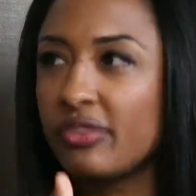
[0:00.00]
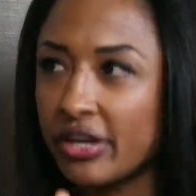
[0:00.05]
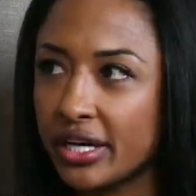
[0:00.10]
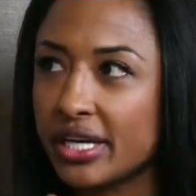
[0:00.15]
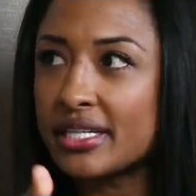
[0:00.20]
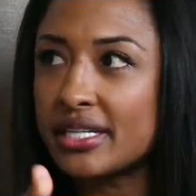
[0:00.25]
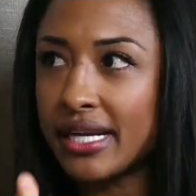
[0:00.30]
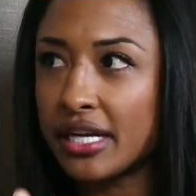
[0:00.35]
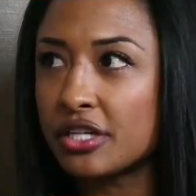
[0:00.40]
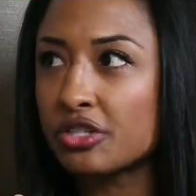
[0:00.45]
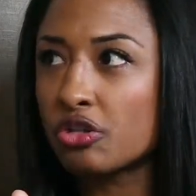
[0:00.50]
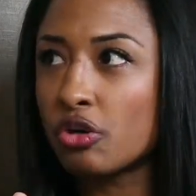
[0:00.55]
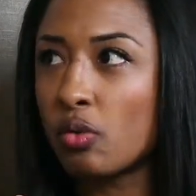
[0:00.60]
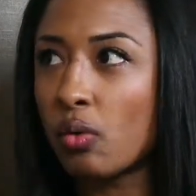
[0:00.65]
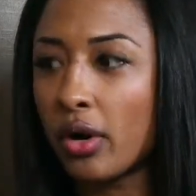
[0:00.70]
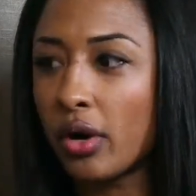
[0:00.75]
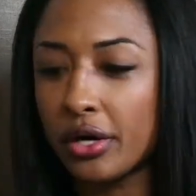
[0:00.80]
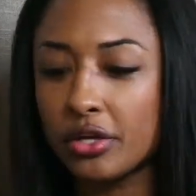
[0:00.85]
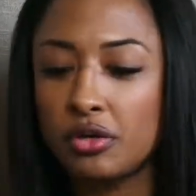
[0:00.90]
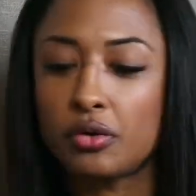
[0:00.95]
It's very
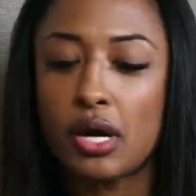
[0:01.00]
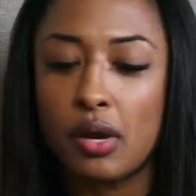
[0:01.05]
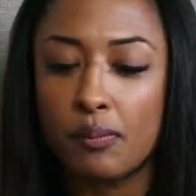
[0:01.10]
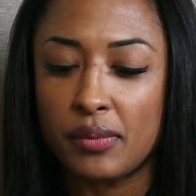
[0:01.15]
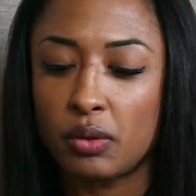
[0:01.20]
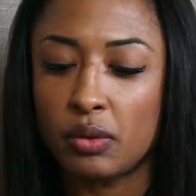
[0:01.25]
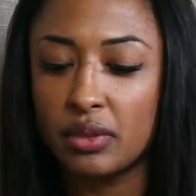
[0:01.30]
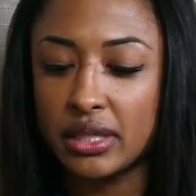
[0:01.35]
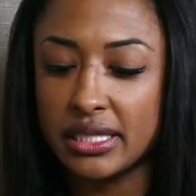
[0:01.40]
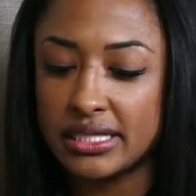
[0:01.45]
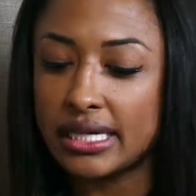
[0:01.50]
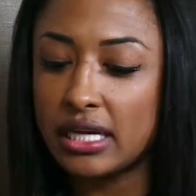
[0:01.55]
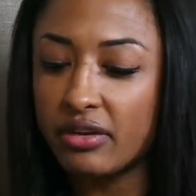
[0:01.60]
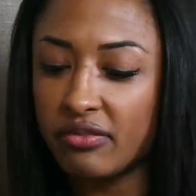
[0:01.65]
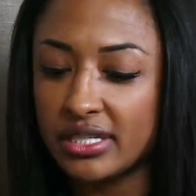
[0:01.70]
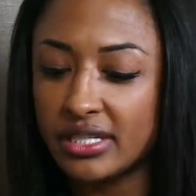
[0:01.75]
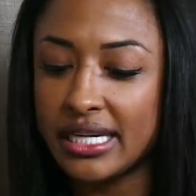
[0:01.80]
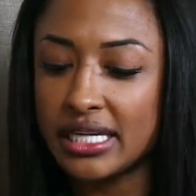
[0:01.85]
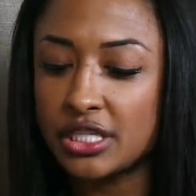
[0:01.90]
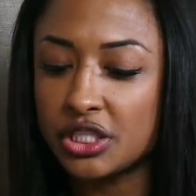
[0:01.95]
intentional work. You come in with a
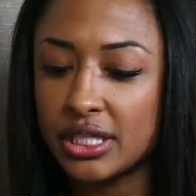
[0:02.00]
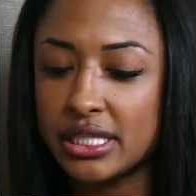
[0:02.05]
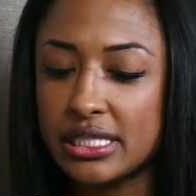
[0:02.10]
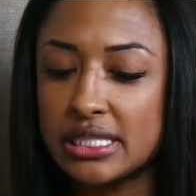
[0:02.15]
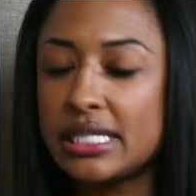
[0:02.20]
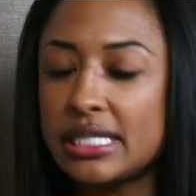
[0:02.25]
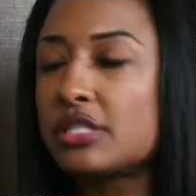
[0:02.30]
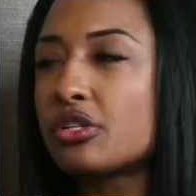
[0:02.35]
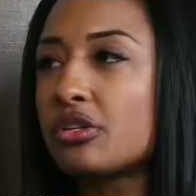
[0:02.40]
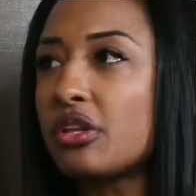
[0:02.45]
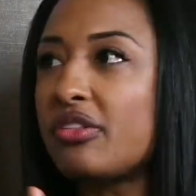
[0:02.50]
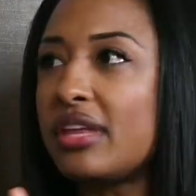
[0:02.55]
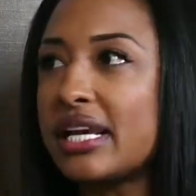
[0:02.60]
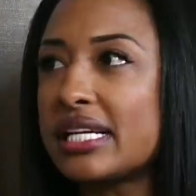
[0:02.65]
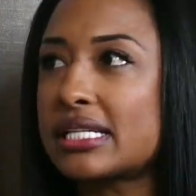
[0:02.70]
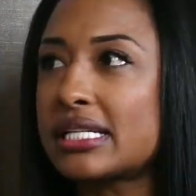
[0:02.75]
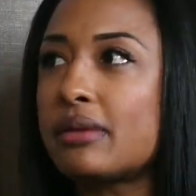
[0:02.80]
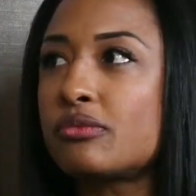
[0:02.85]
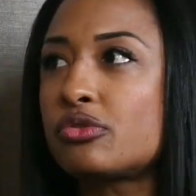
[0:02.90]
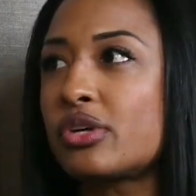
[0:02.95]
set of intentions. These are the
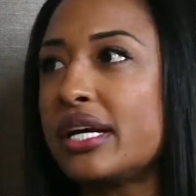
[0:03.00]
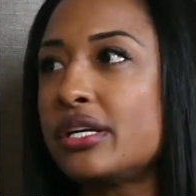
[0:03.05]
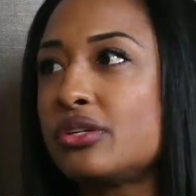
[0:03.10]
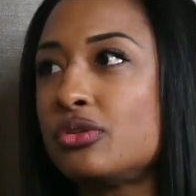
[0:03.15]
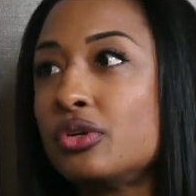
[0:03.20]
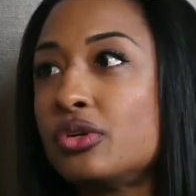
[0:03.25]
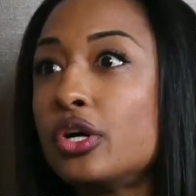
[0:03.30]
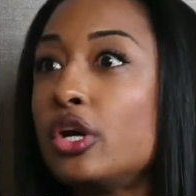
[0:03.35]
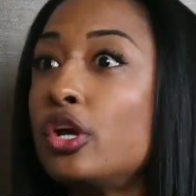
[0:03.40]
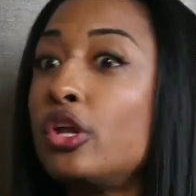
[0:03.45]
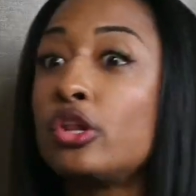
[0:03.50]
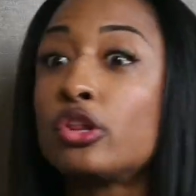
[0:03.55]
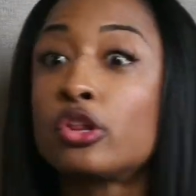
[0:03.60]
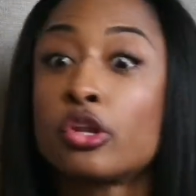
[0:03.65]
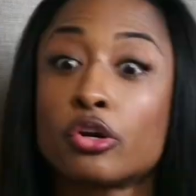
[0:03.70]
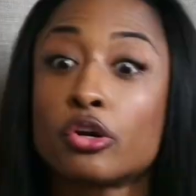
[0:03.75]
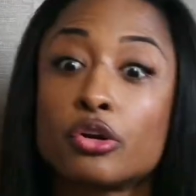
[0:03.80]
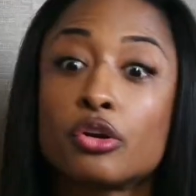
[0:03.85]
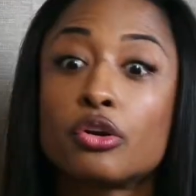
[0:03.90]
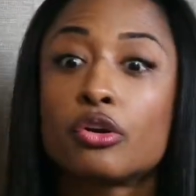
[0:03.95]
things that I'm trying to
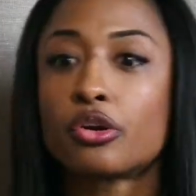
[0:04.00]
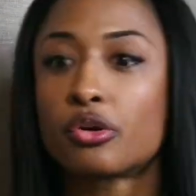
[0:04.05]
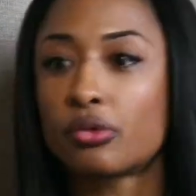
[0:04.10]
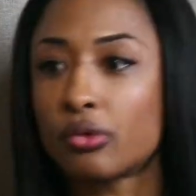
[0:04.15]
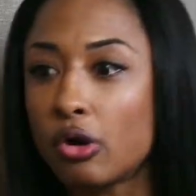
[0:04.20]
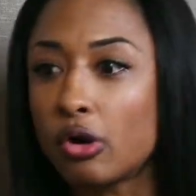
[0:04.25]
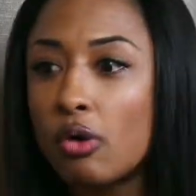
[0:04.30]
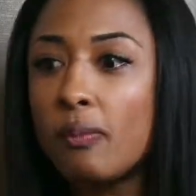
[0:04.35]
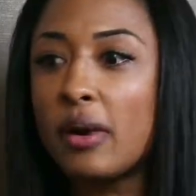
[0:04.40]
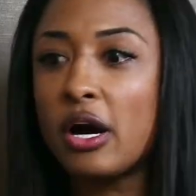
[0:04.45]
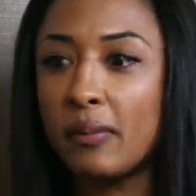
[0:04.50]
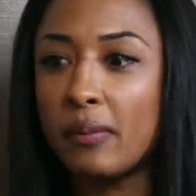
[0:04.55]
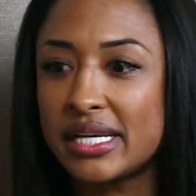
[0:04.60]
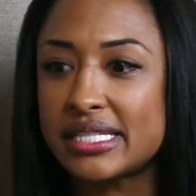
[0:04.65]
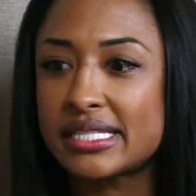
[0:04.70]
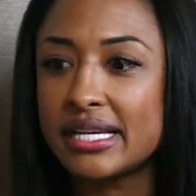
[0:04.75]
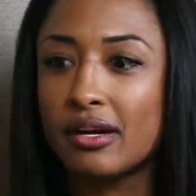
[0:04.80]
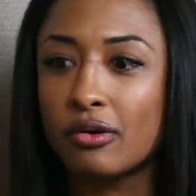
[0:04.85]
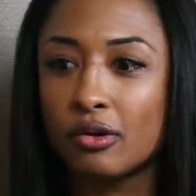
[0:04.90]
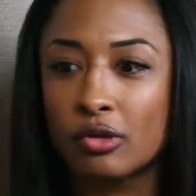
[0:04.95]
learn or grow about
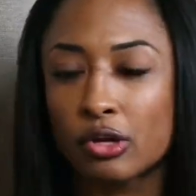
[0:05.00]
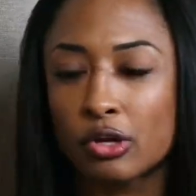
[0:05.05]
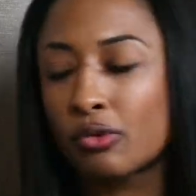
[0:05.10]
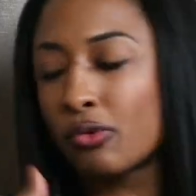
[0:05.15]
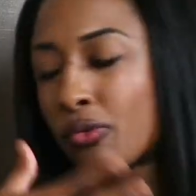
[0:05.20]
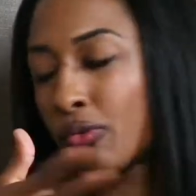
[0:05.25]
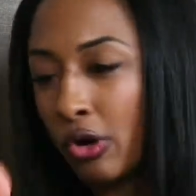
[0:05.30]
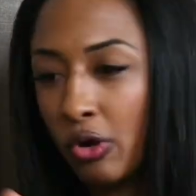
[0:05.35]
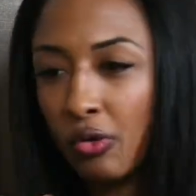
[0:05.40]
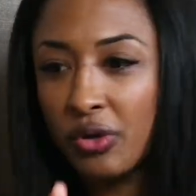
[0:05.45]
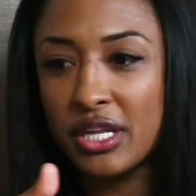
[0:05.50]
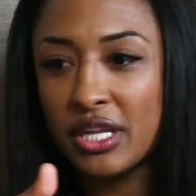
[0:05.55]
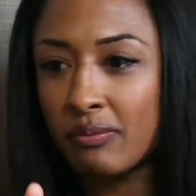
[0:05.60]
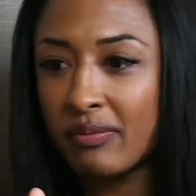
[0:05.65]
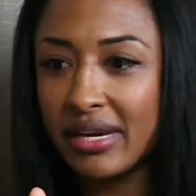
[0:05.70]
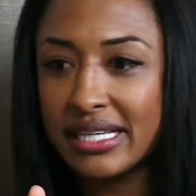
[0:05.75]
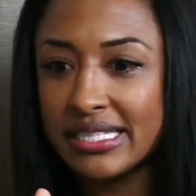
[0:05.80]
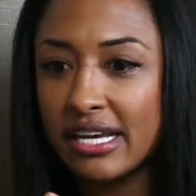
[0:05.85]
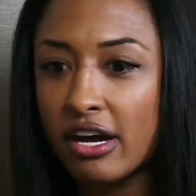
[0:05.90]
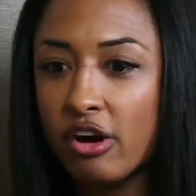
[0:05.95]
myself, grow
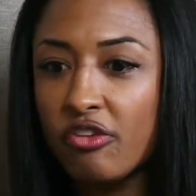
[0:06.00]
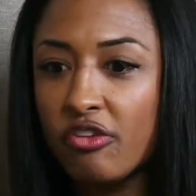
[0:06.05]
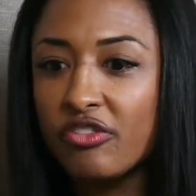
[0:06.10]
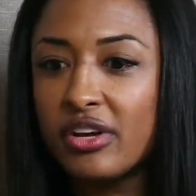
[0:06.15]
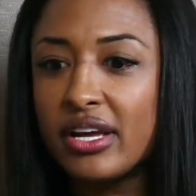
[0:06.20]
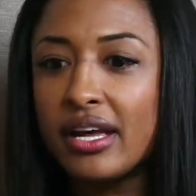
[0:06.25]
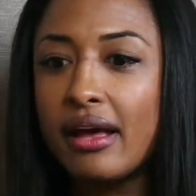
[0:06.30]
within myself.